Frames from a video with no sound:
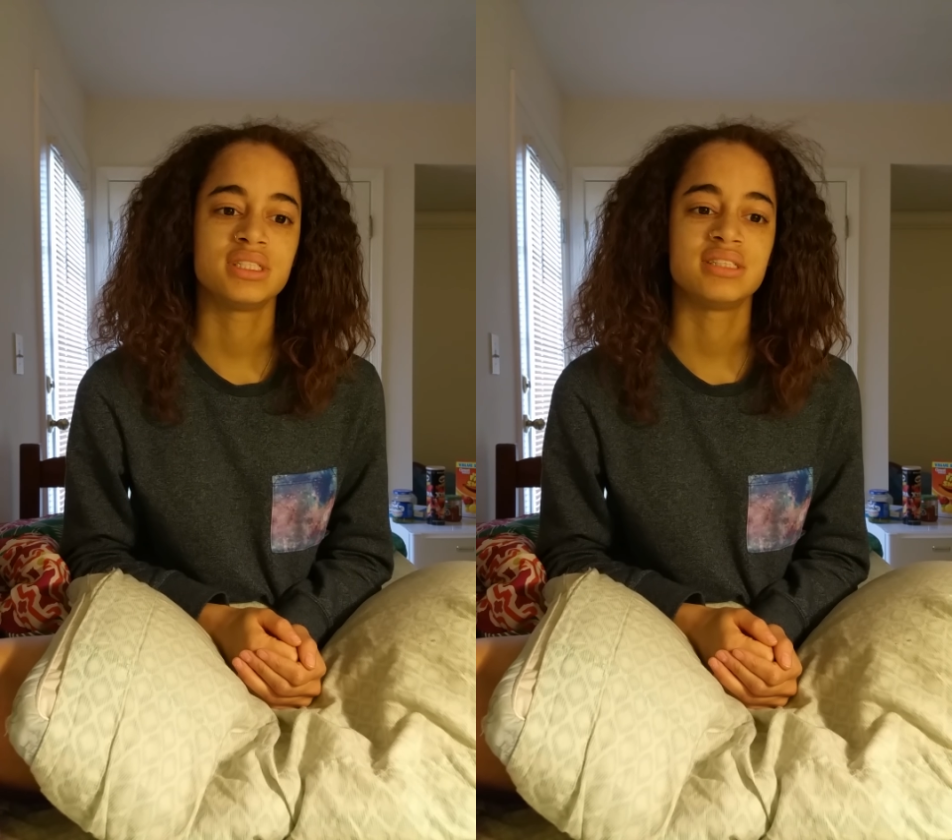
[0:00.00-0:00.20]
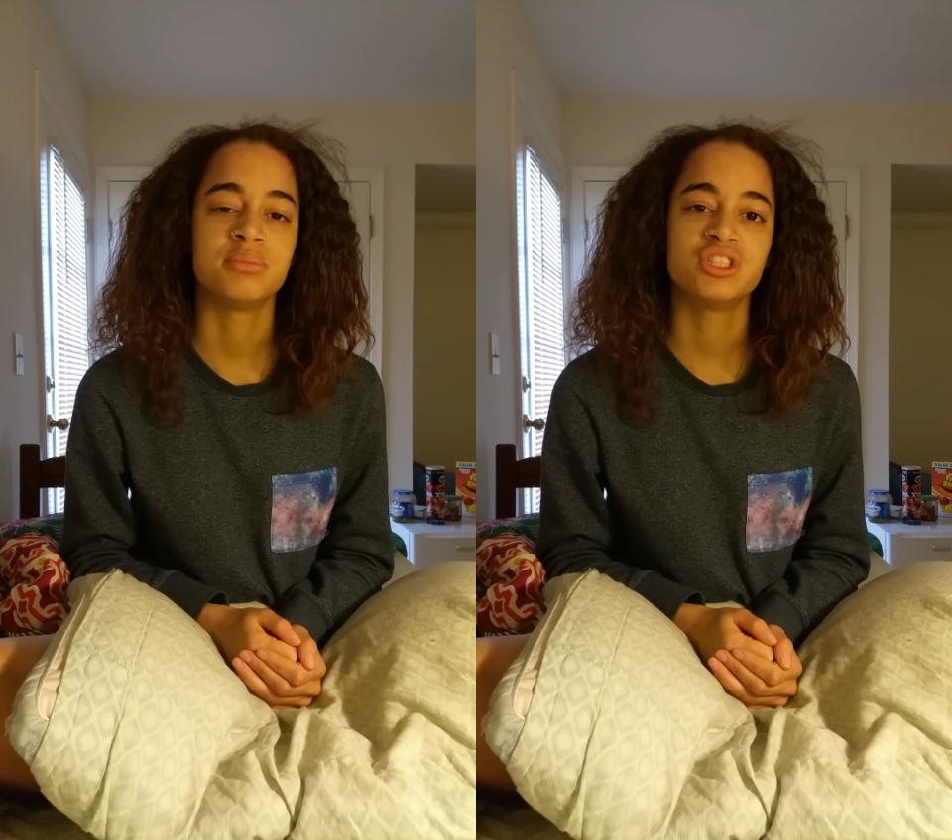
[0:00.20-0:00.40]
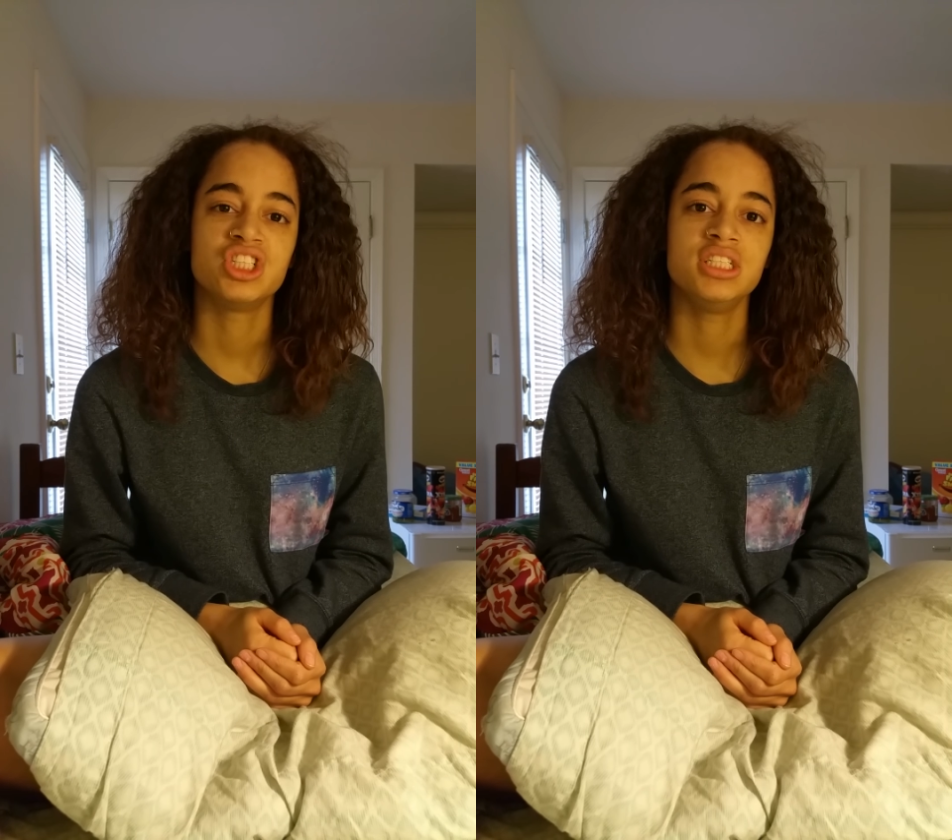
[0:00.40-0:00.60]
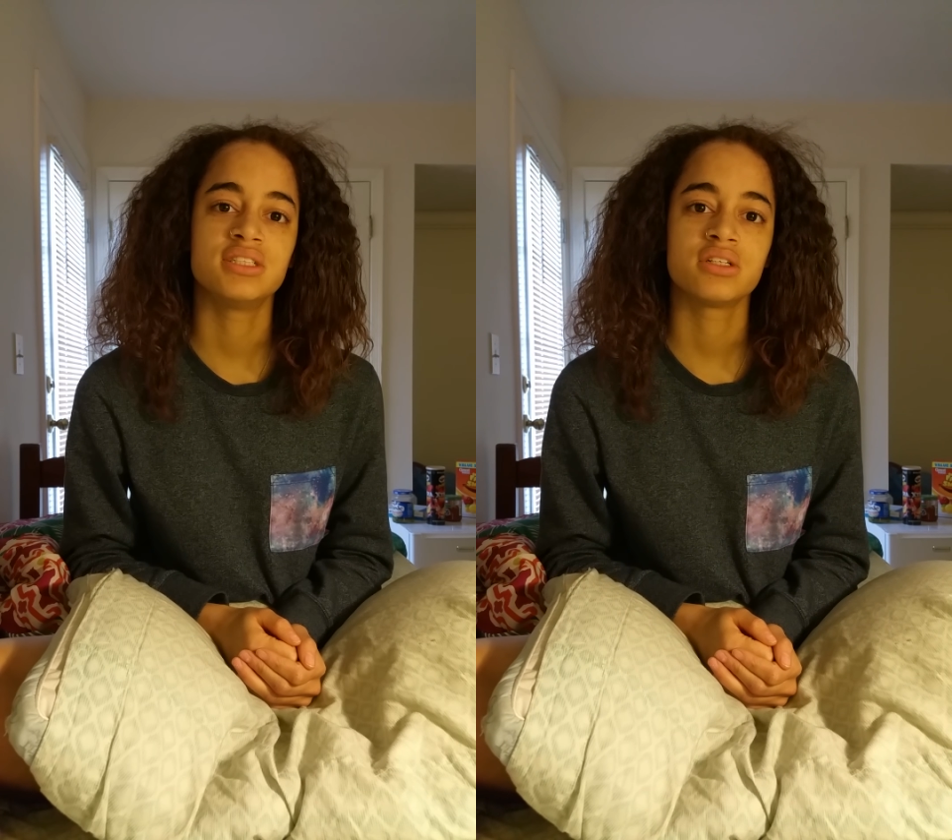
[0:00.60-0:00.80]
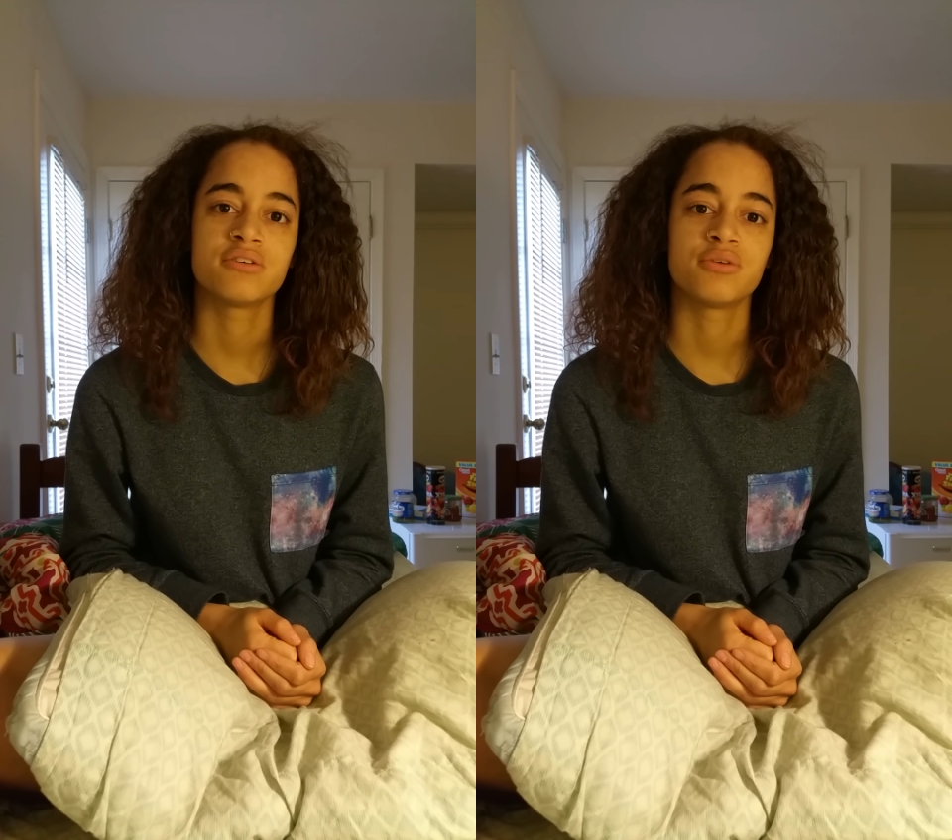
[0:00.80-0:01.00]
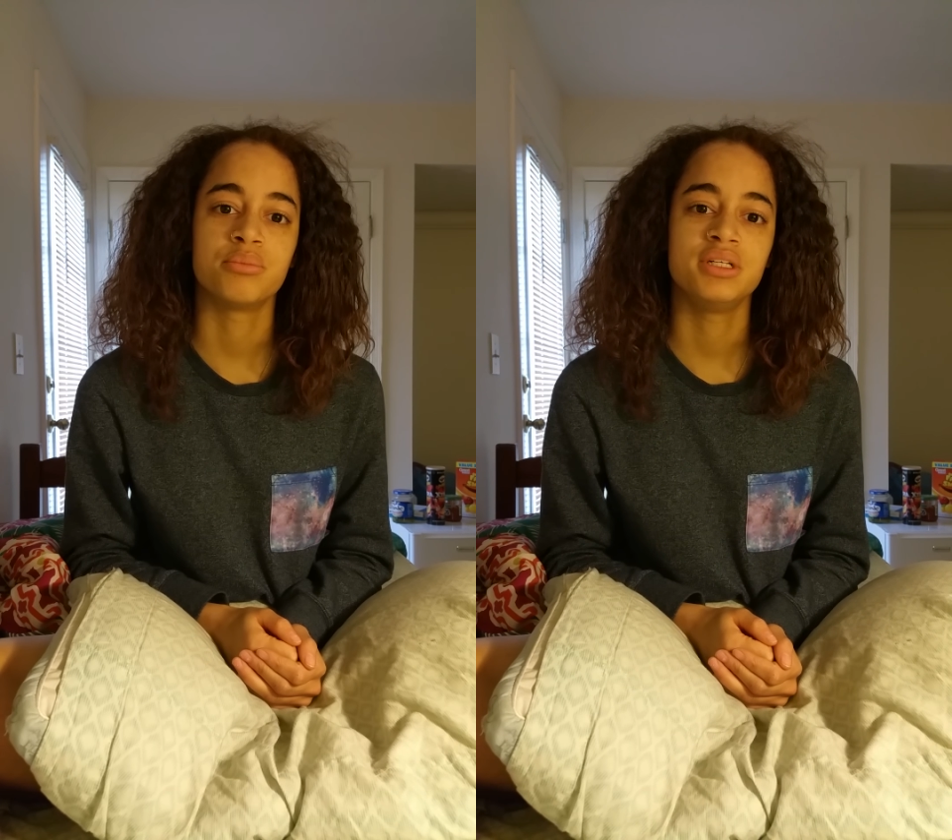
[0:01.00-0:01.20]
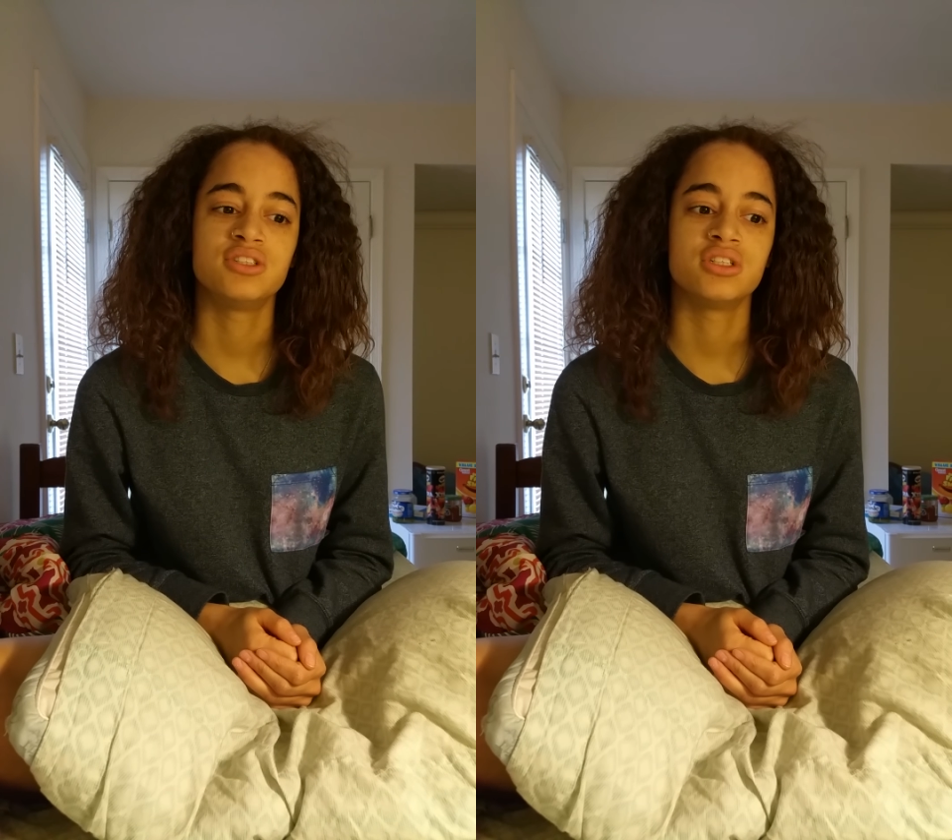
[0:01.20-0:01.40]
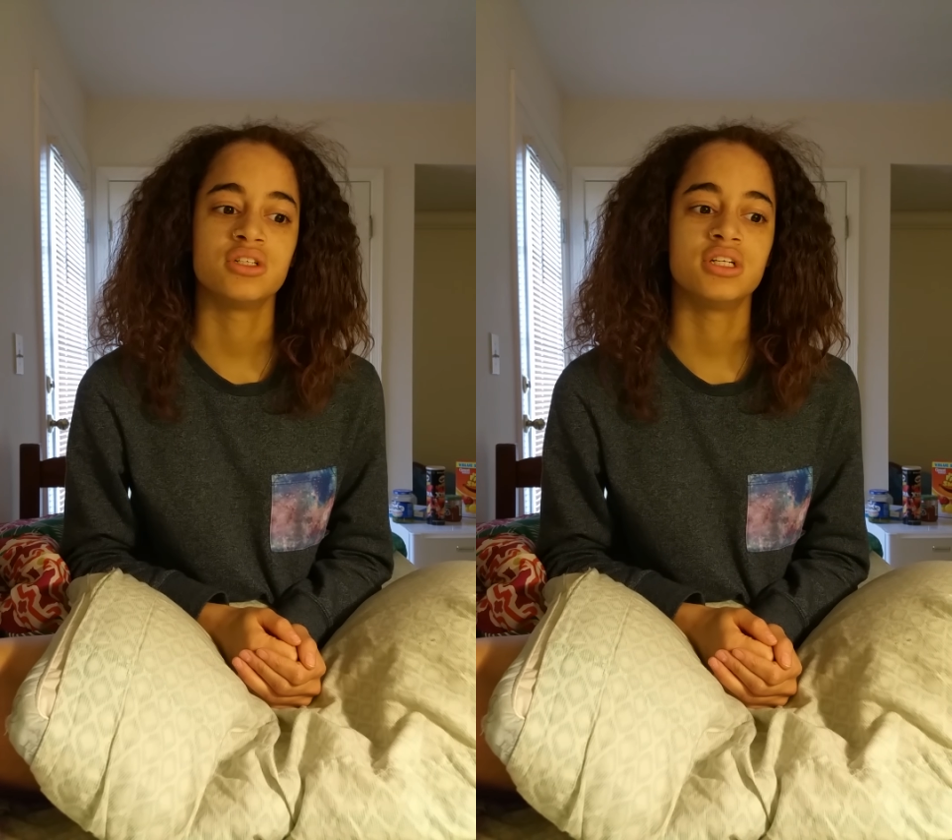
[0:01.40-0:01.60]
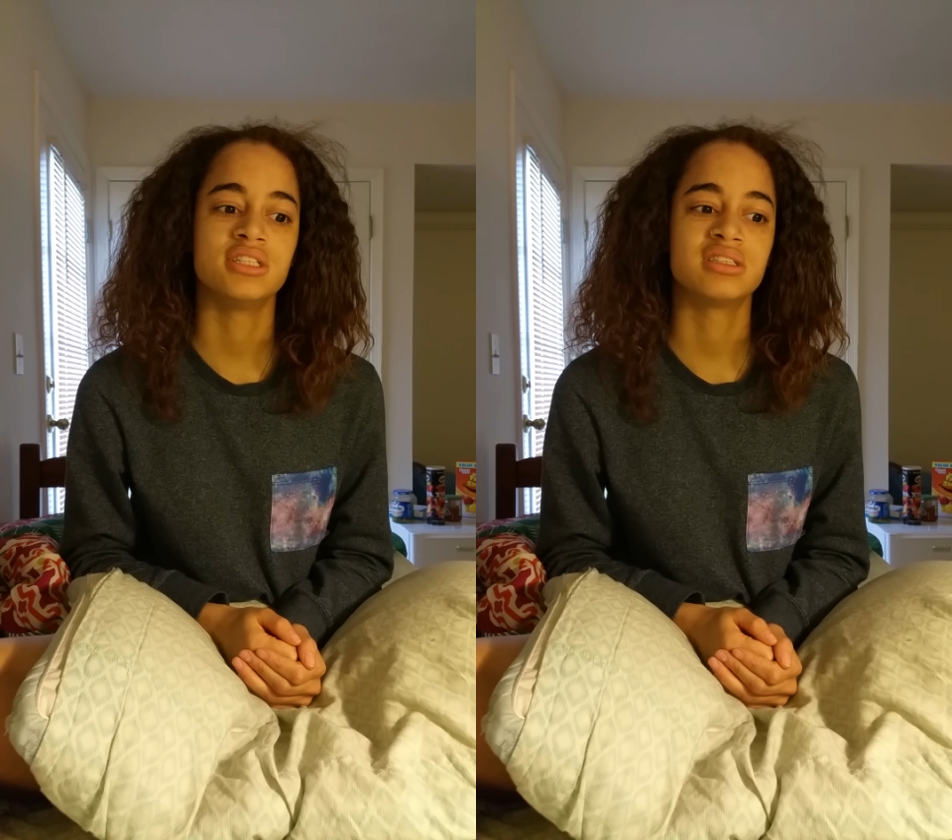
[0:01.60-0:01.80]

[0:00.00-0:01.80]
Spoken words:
it's much easier for me to